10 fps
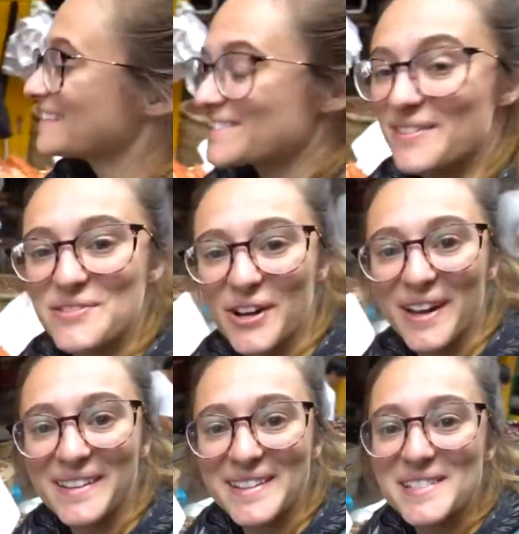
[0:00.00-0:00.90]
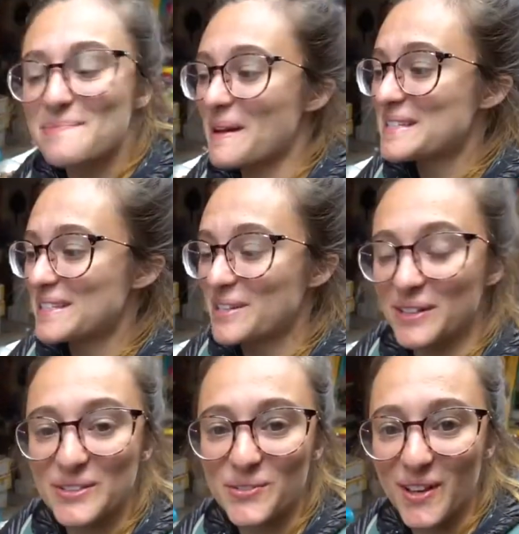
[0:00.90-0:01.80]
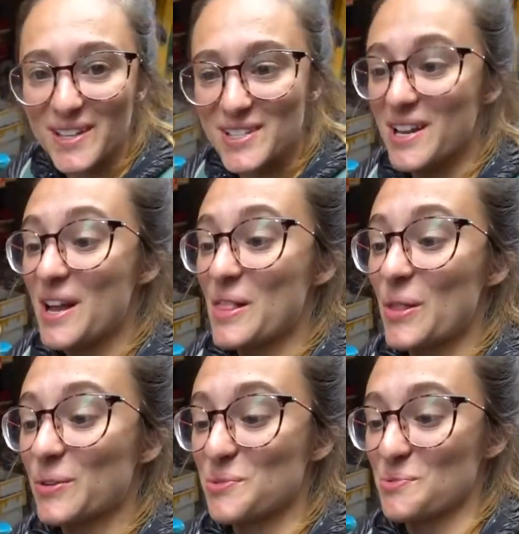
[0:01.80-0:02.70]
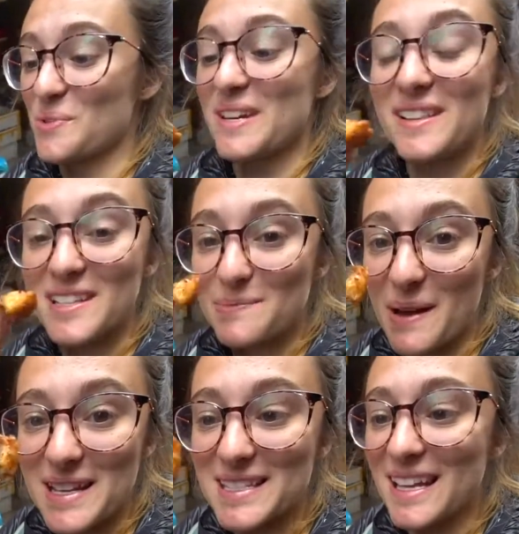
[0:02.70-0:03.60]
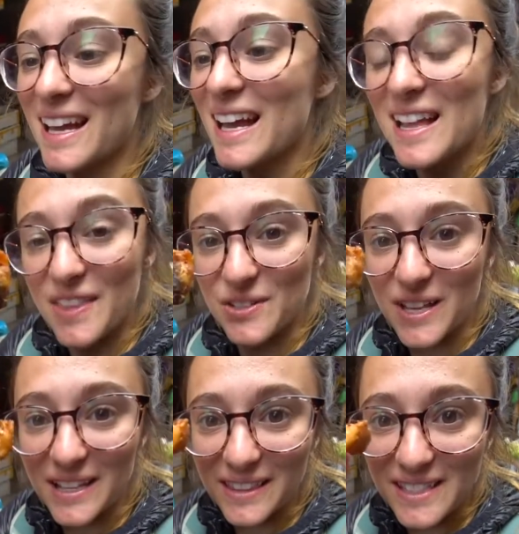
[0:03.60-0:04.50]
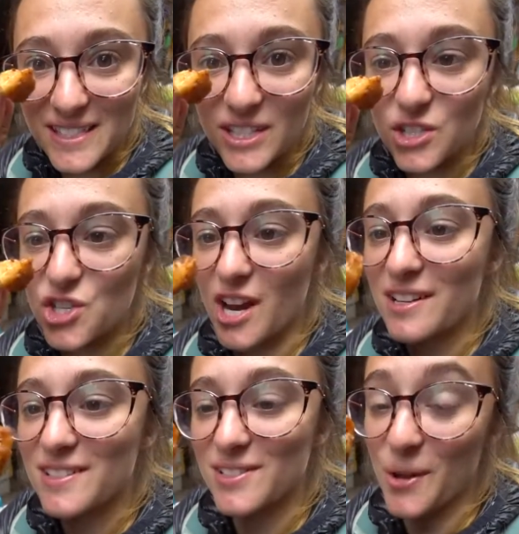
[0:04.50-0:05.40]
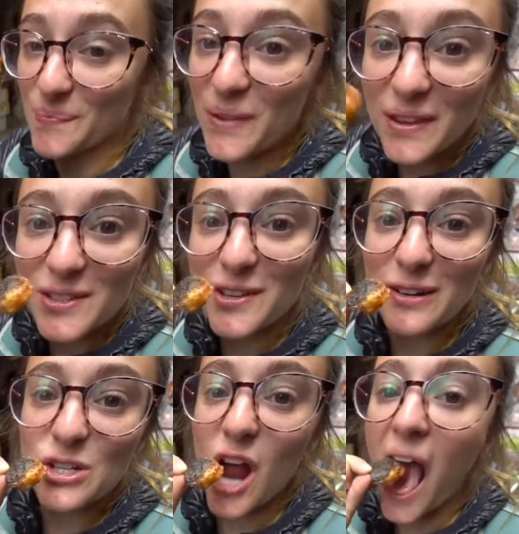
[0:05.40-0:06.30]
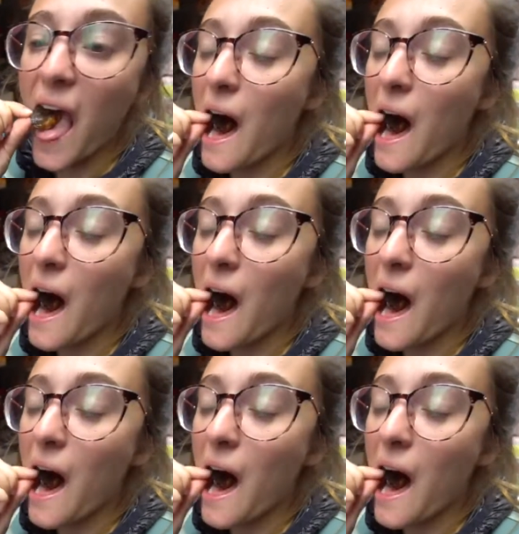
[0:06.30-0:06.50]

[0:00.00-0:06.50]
So I'm trying this spicy cooked fish. Looks really spicy. There's like these little chunks, so let's give it a try.